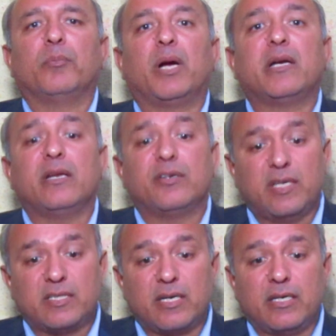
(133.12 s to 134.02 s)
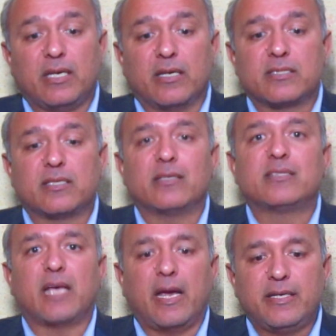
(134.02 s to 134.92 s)
But in recent years,
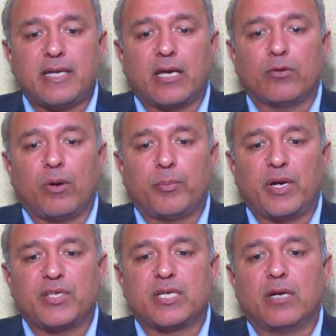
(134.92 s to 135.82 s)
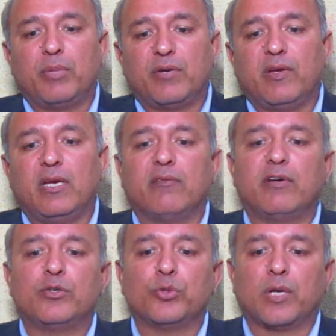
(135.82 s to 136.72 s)
sci-tech cooperation between
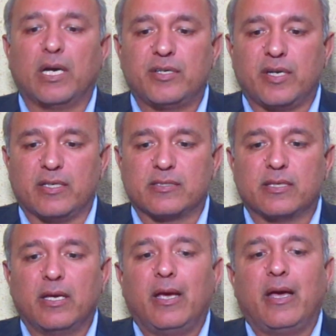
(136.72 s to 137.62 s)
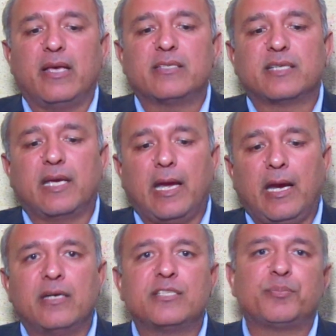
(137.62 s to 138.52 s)
our two countries has
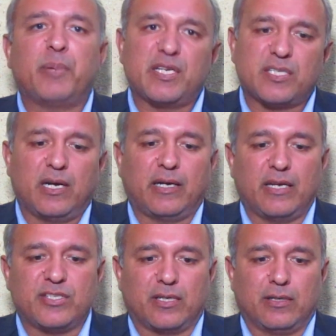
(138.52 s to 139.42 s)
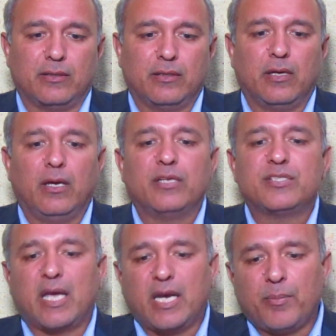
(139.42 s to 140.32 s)
gained special attention.
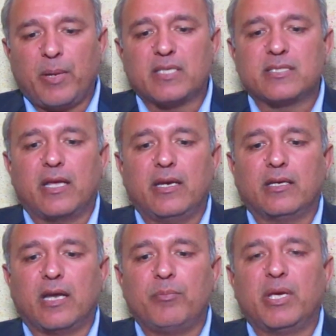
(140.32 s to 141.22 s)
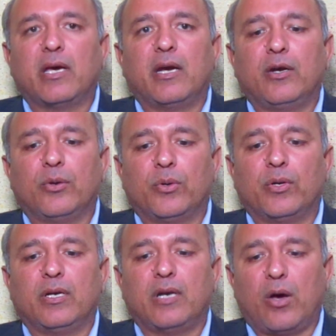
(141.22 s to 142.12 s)
China-Pakistan Economic
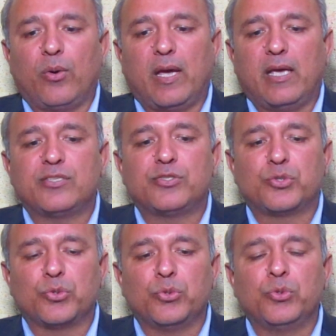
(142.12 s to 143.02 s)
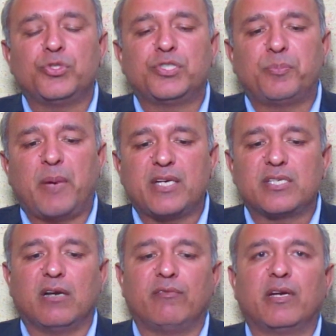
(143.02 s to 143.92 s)
Corridor now has two
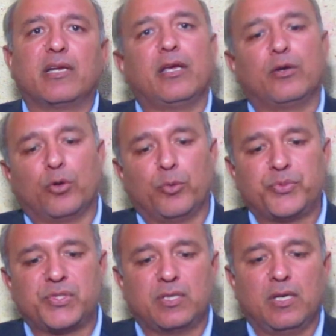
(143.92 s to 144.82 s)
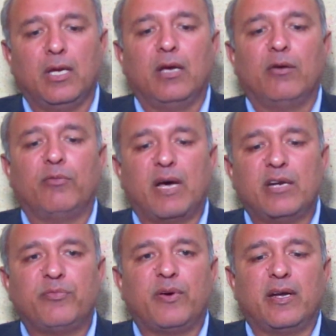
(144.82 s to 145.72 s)
special working groups,
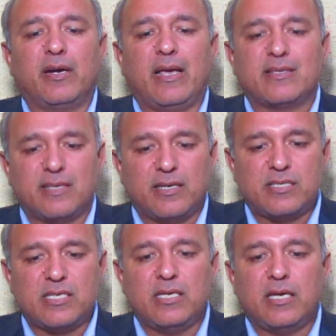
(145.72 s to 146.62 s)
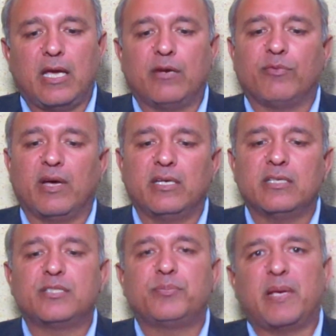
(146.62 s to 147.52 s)
one for S&T and
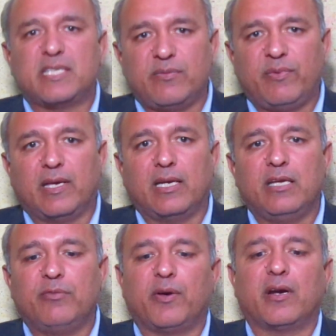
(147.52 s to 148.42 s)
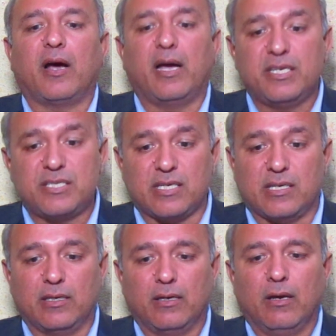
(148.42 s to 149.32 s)
one specifically for
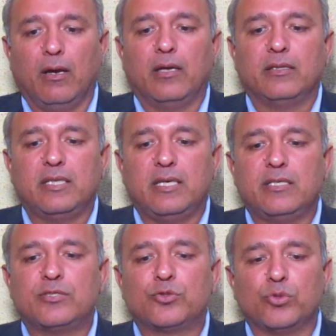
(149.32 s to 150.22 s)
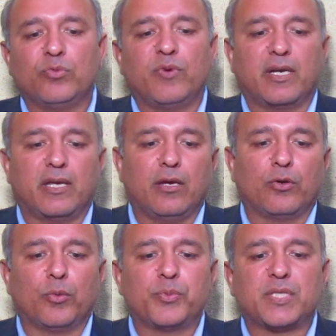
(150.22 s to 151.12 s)
IT. These two working
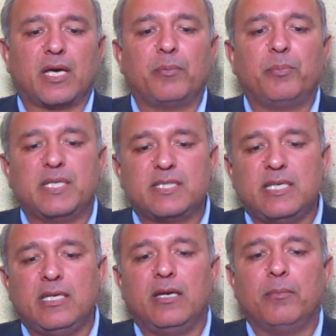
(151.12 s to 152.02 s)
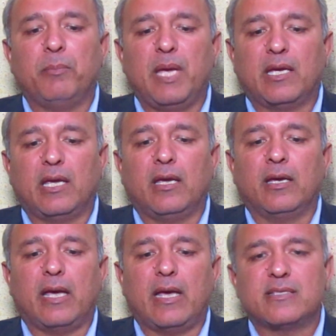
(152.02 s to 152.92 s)
groups are busy
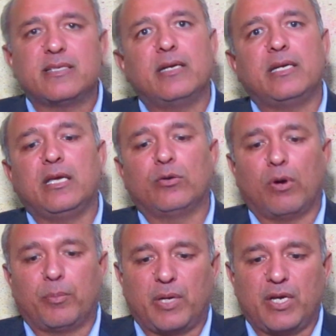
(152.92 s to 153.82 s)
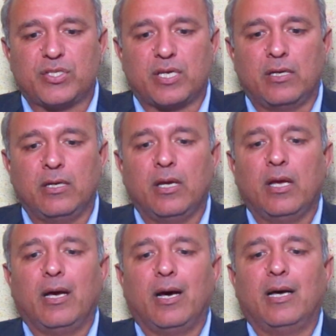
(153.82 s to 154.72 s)
making S&T cooperation
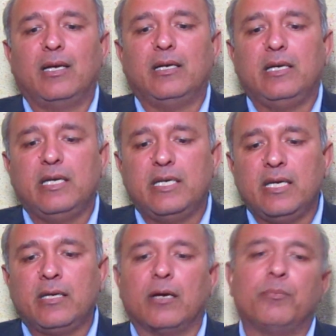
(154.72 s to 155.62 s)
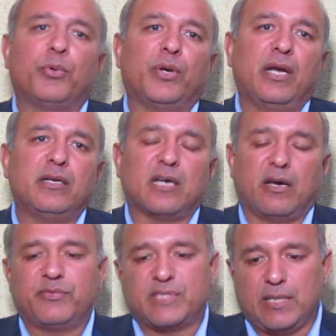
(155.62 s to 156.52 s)
a leading component
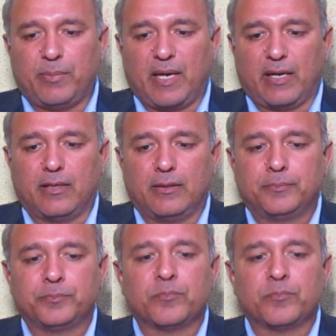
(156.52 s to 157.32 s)
of CPAC.